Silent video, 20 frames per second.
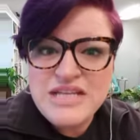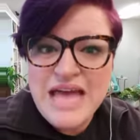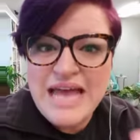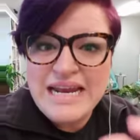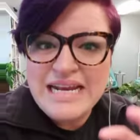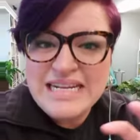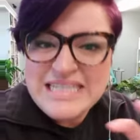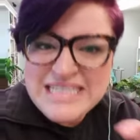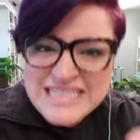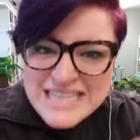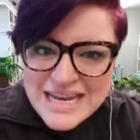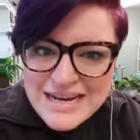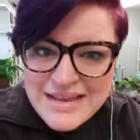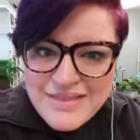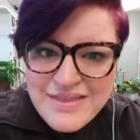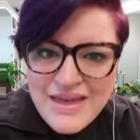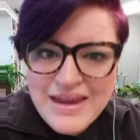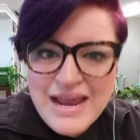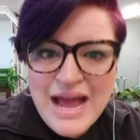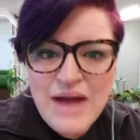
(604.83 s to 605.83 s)
that and I studied
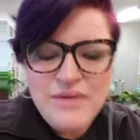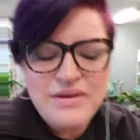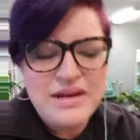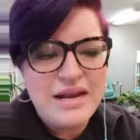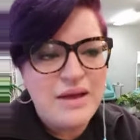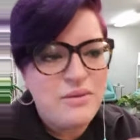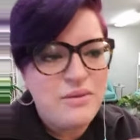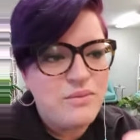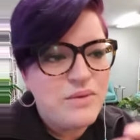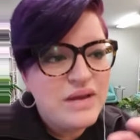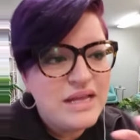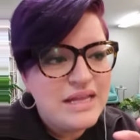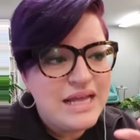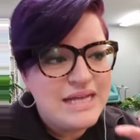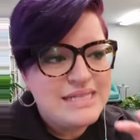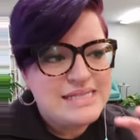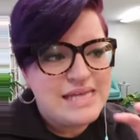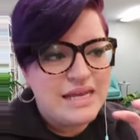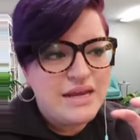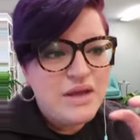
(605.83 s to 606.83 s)
that out and I
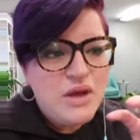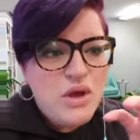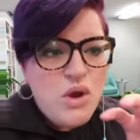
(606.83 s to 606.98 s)
realized that